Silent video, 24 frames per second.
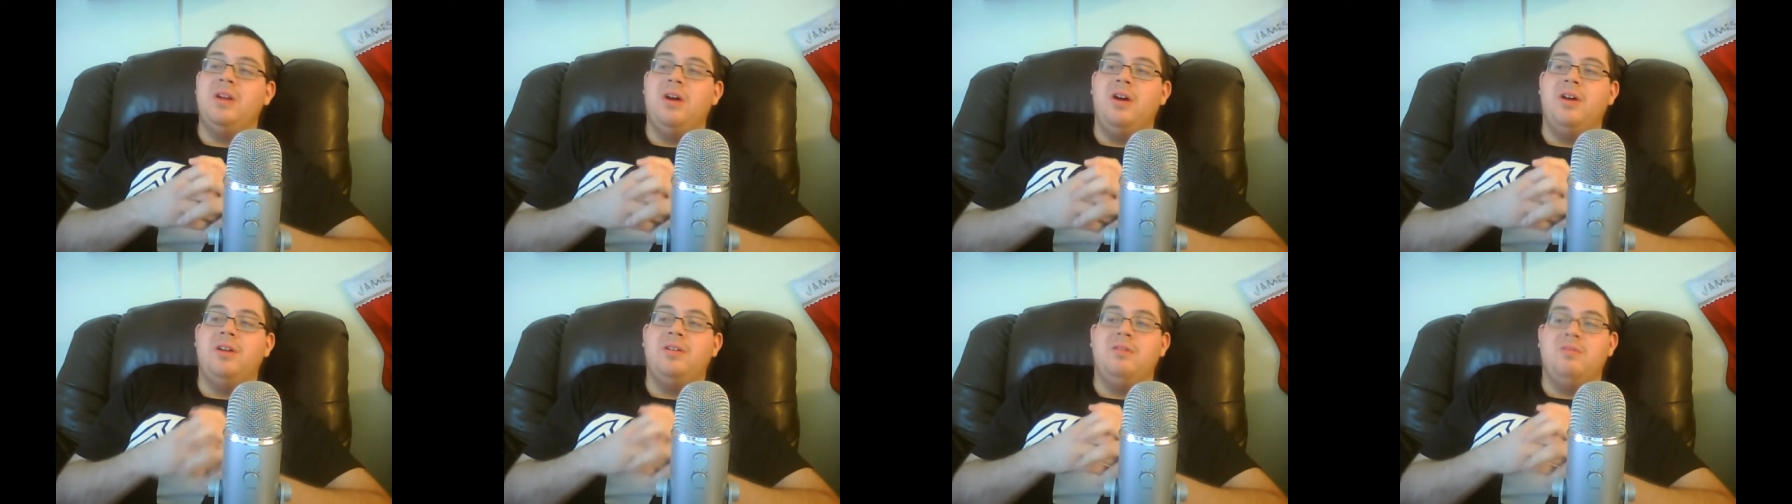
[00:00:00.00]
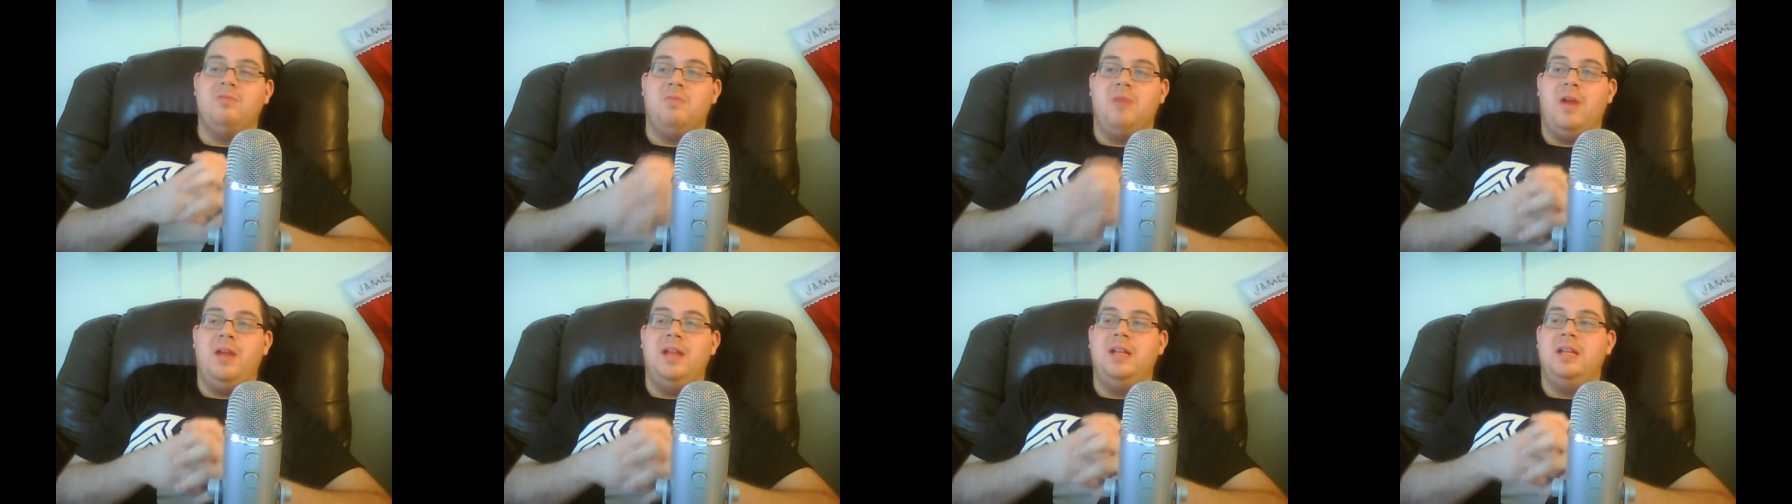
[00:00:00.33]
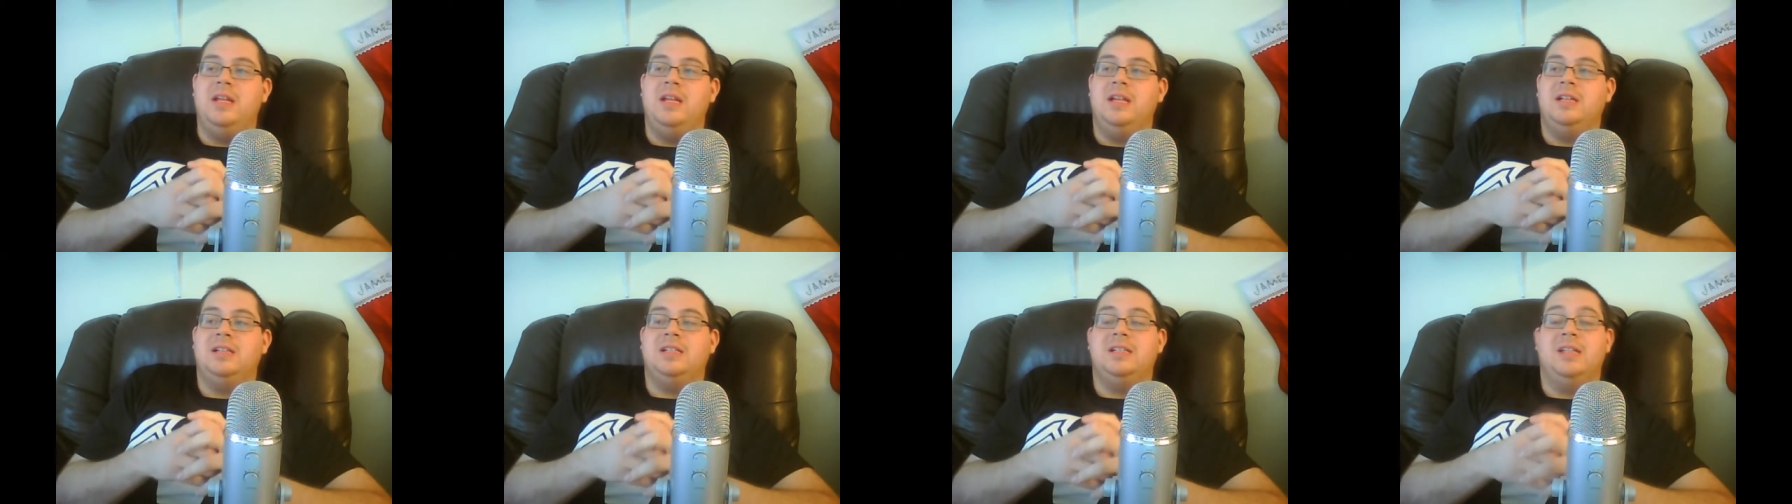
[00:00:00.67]
on a
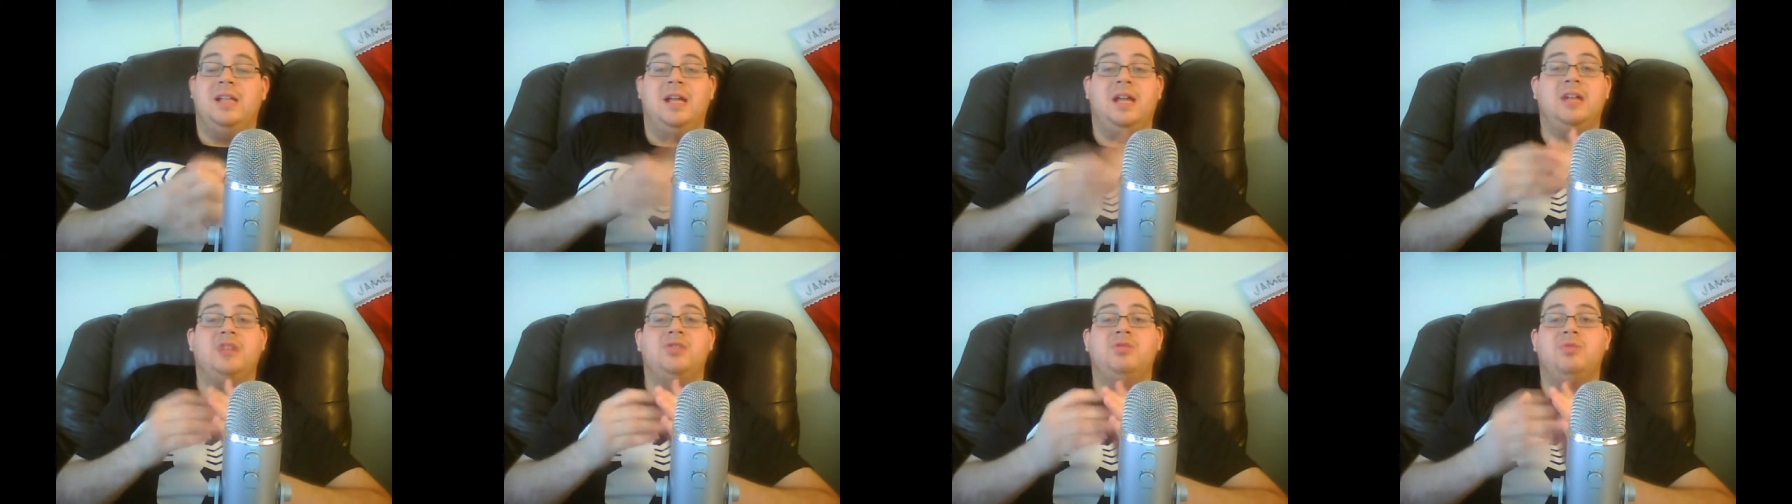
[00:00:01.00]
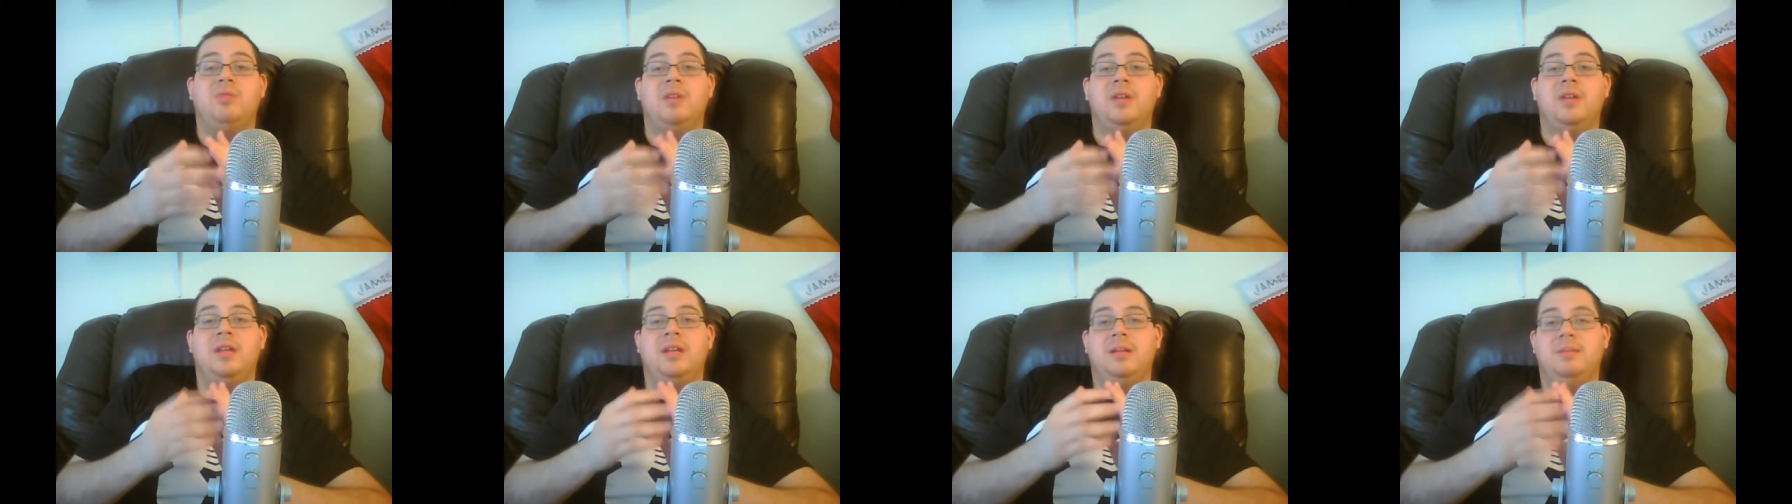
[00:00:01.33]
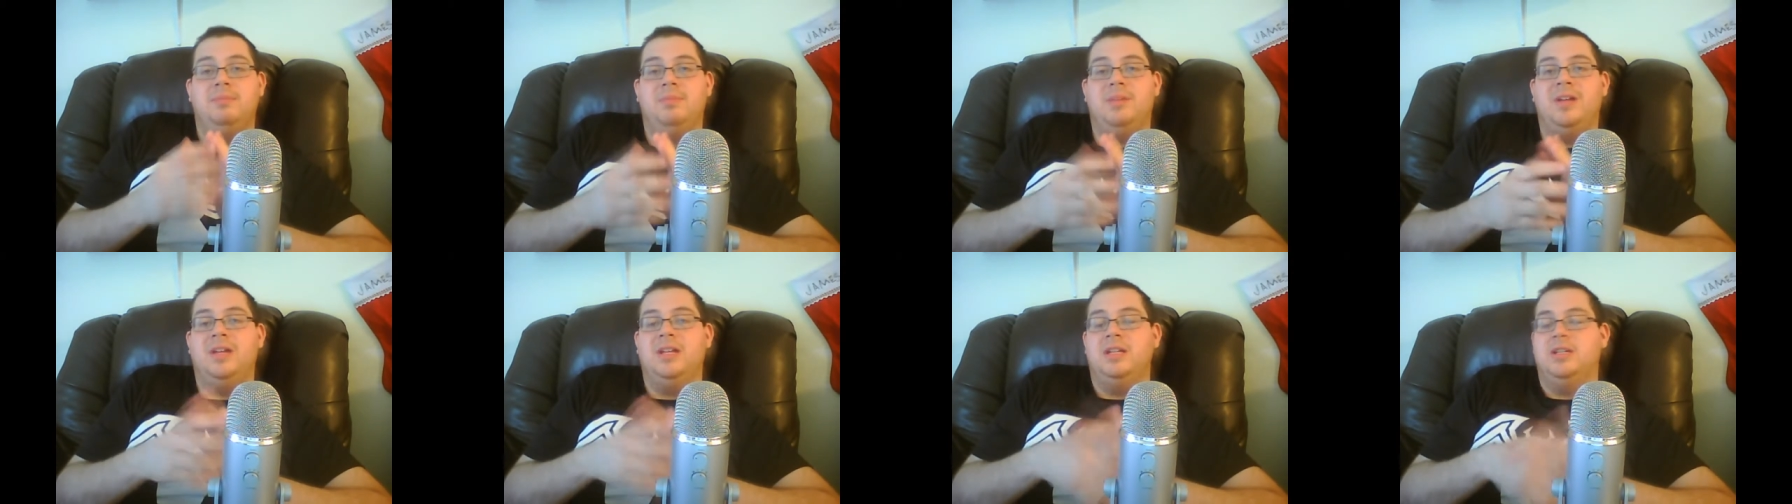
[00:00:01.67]
writing slash
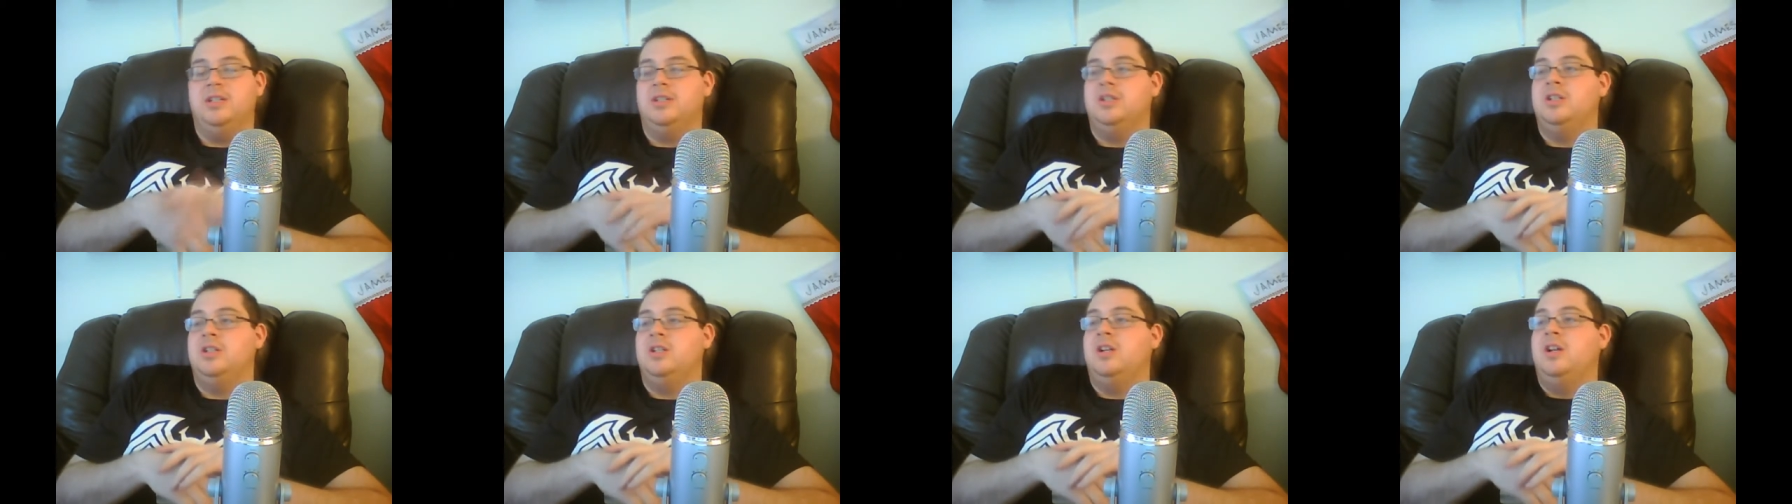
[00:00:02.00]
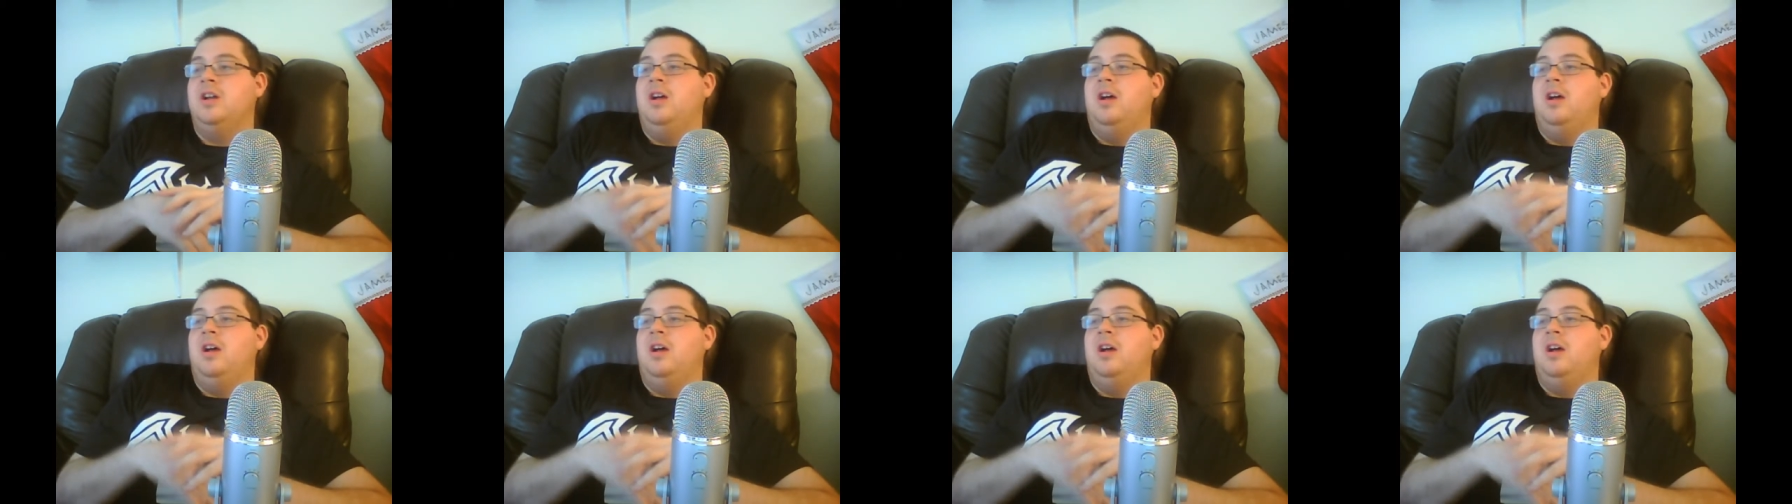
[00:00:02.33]
reading binge.